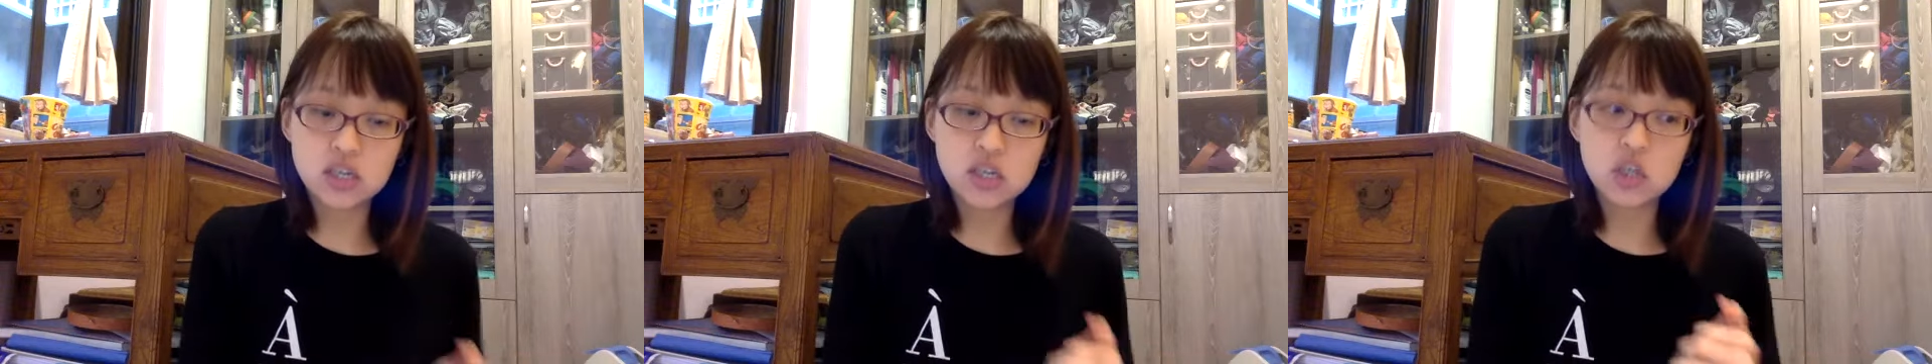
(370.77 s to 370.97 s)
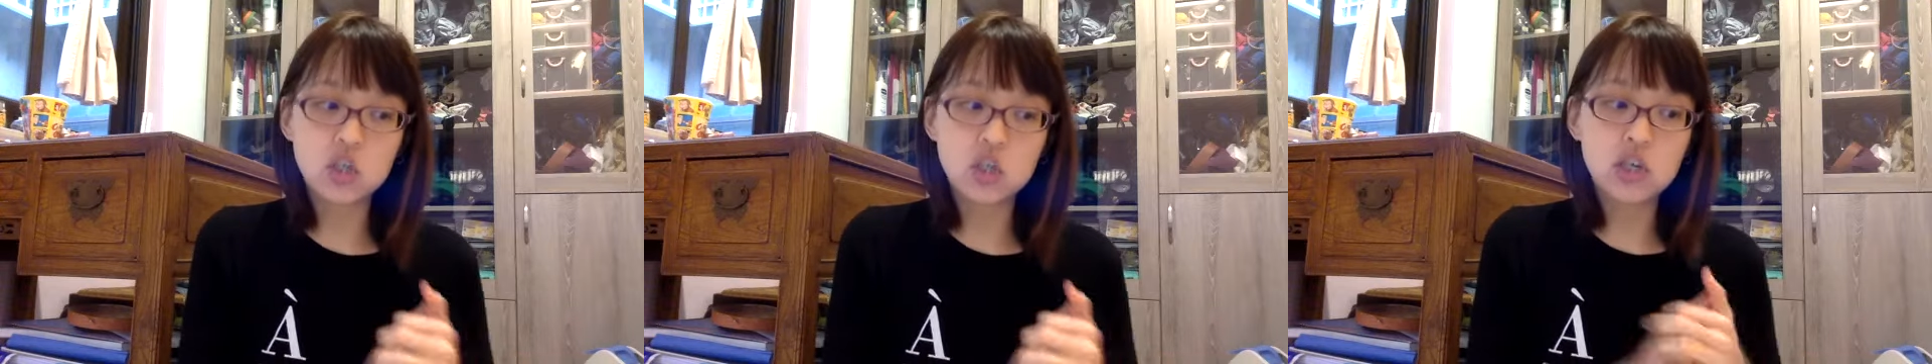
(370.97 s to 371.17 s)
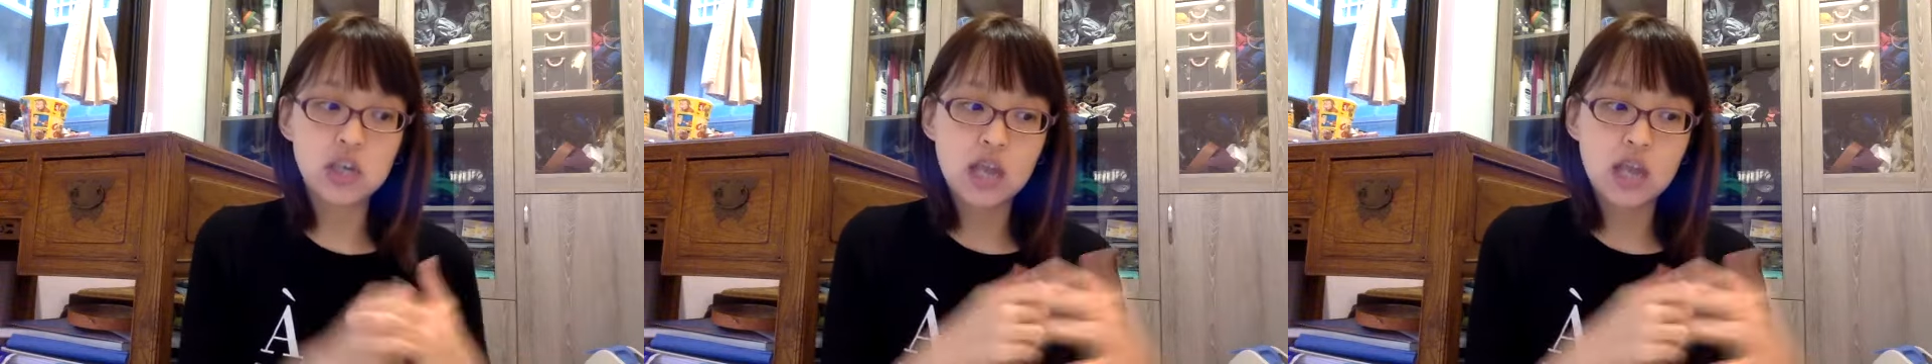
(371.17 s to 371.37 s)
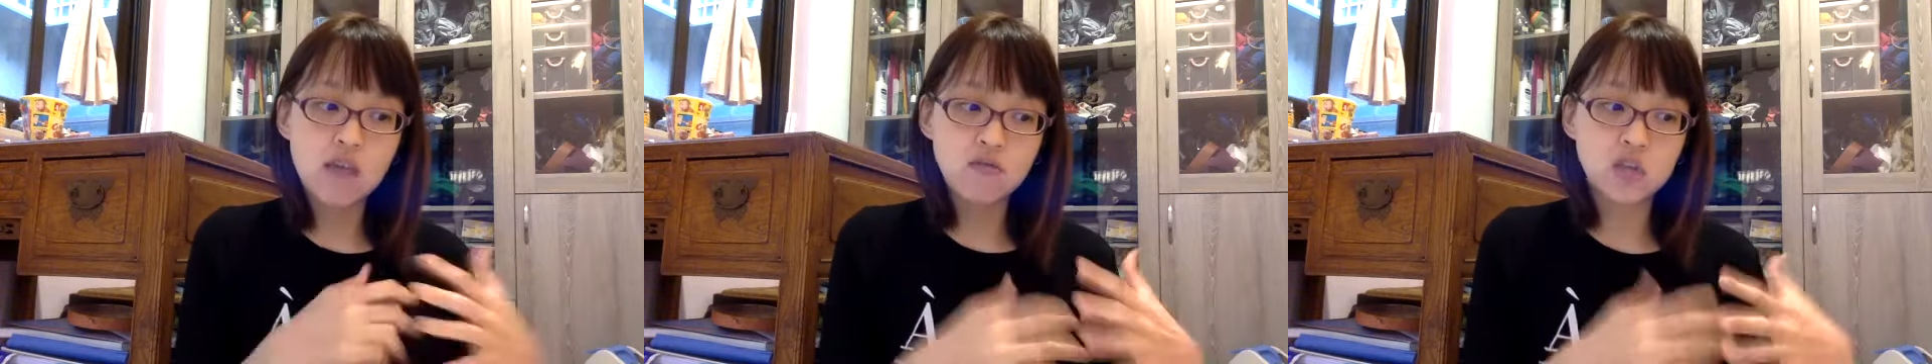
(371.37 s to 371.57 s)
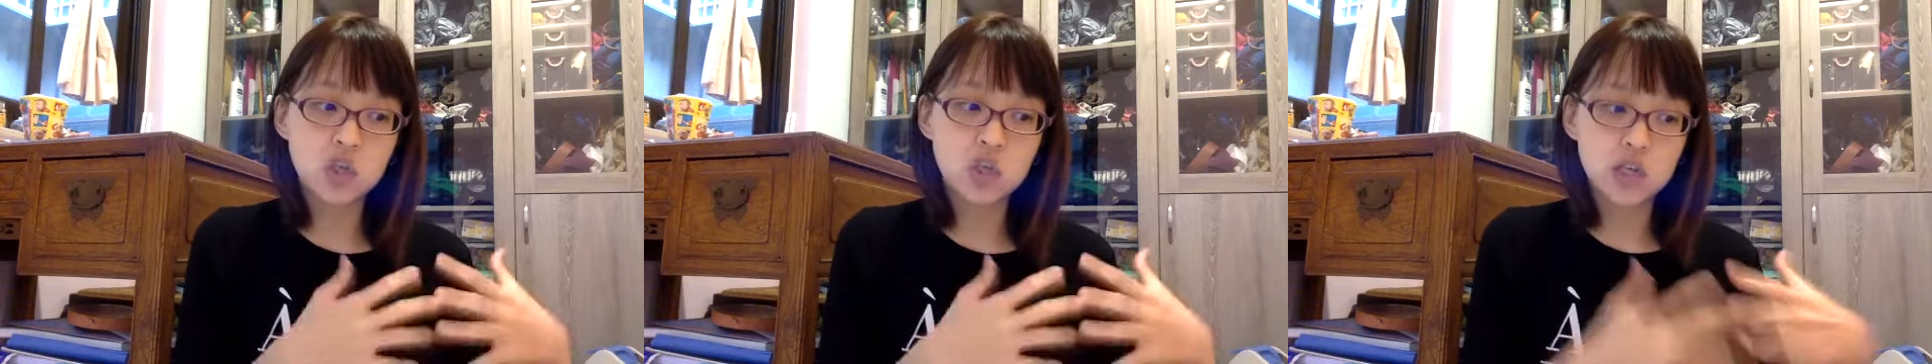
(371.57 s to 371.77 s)
she leaves
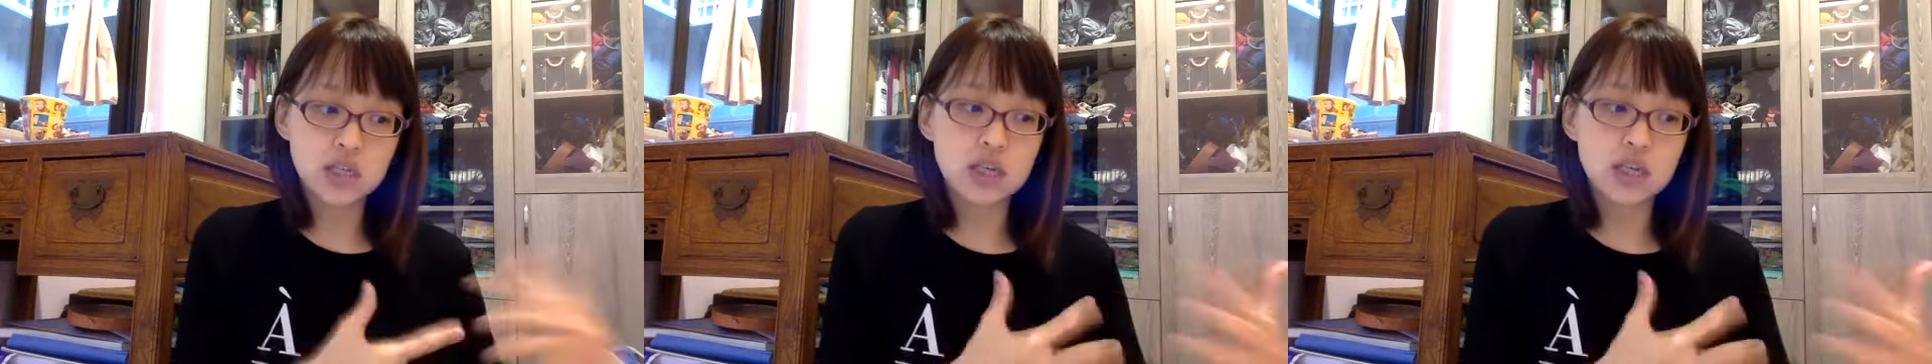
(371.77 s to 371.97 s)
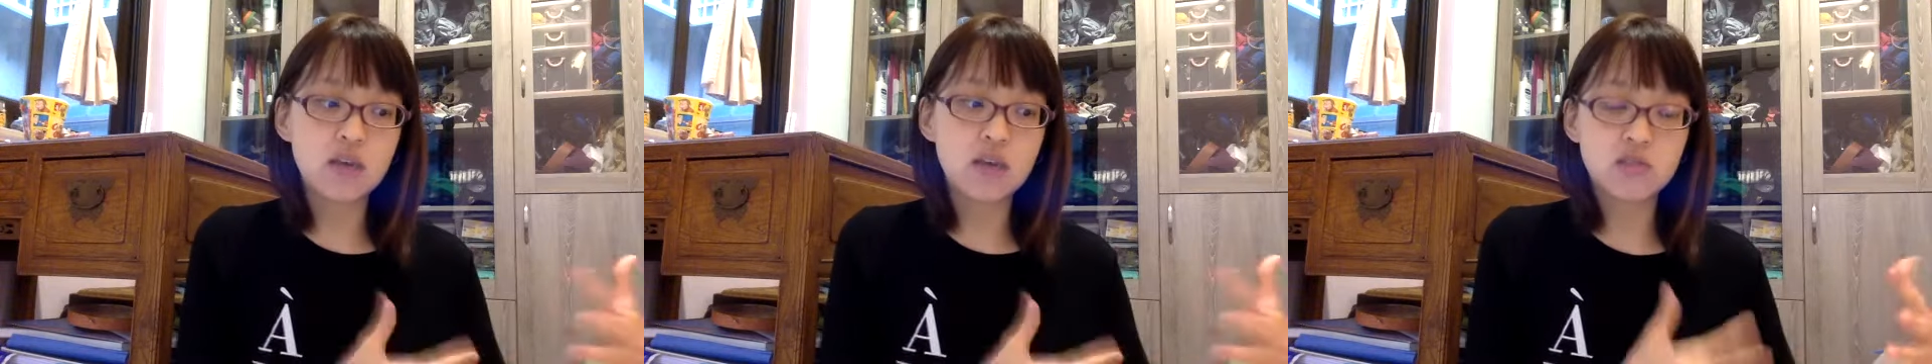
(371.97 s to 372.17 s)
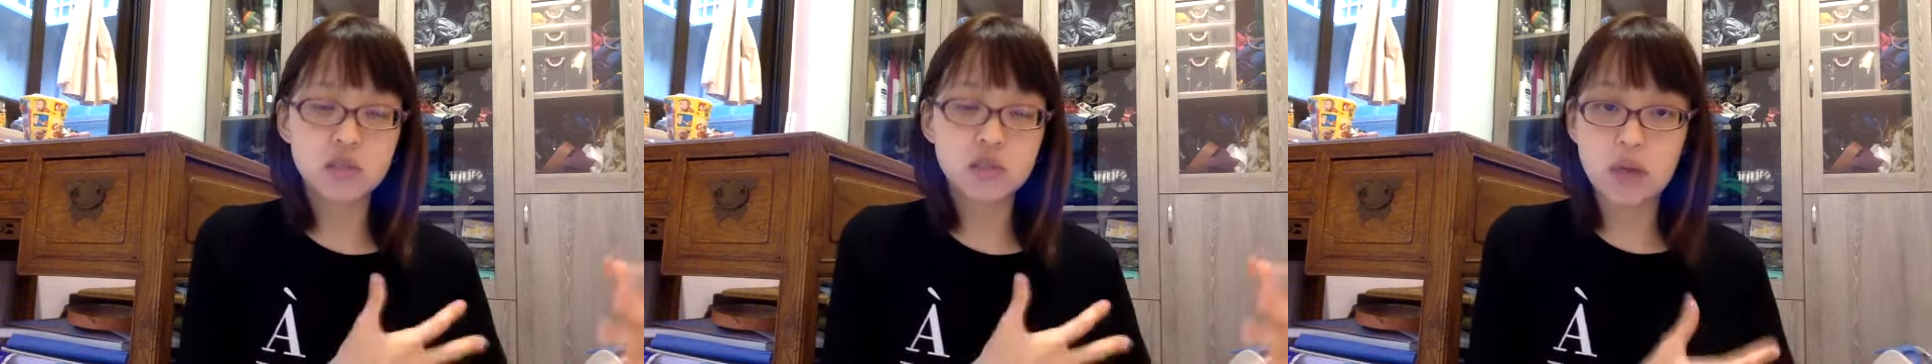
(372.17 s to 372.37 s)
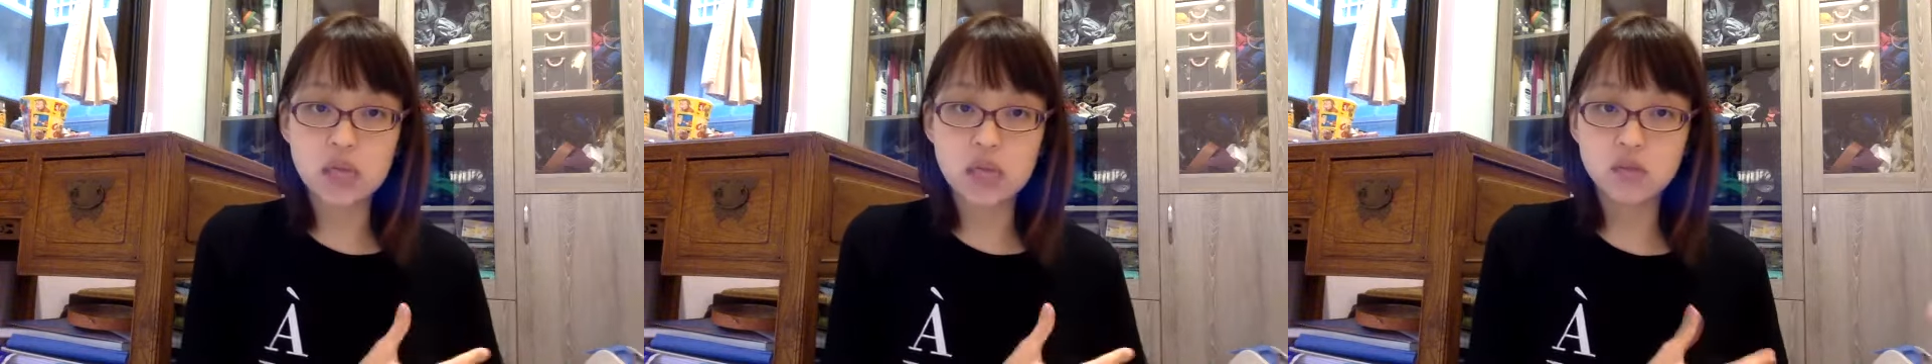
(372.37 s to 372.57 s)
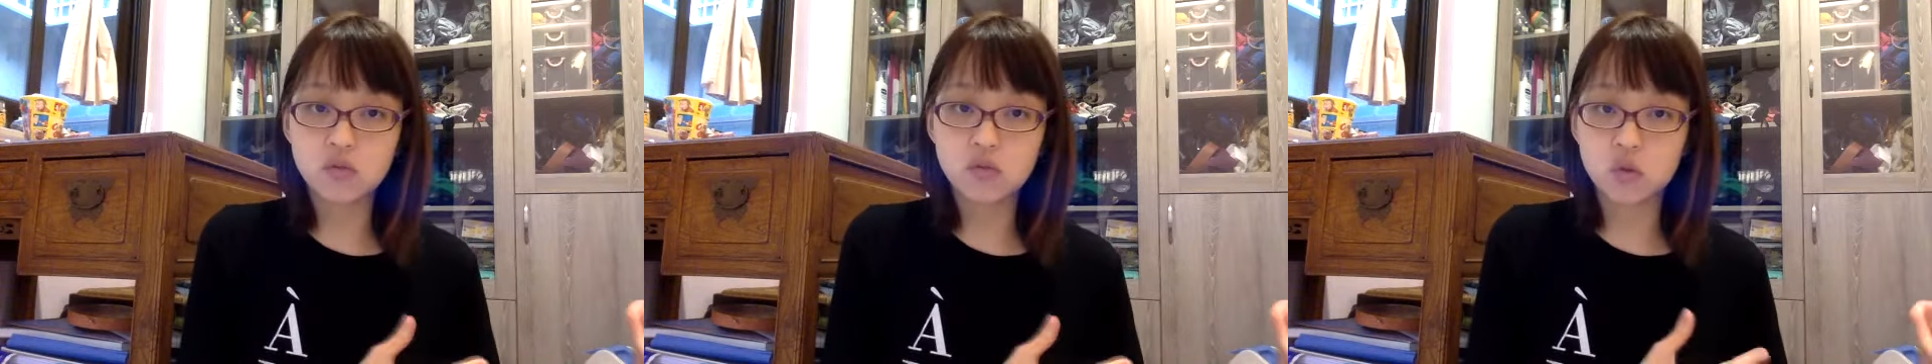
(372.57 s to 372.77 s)
just enough
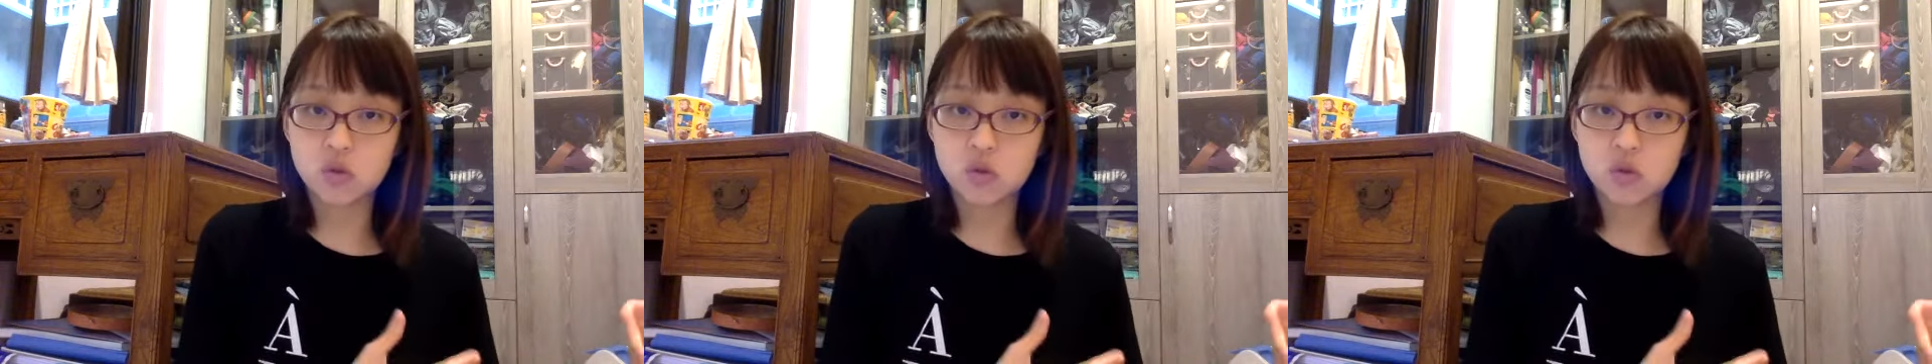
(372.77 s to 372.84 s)
space for,